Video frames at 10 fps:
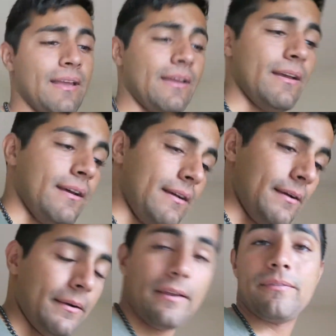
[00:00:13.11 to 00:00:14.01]

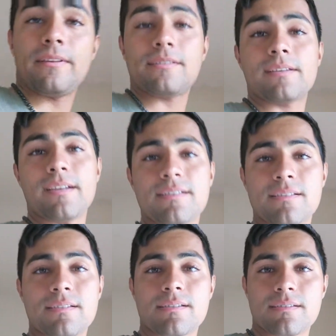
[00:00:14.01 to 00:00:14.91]
Uh, if this
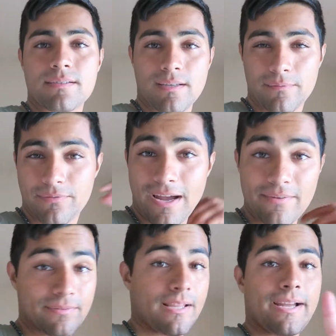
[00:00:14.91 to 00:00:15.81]
gets
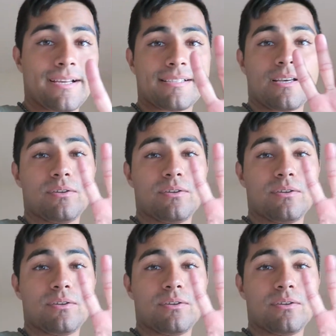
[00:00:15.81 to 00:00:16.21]
five likes,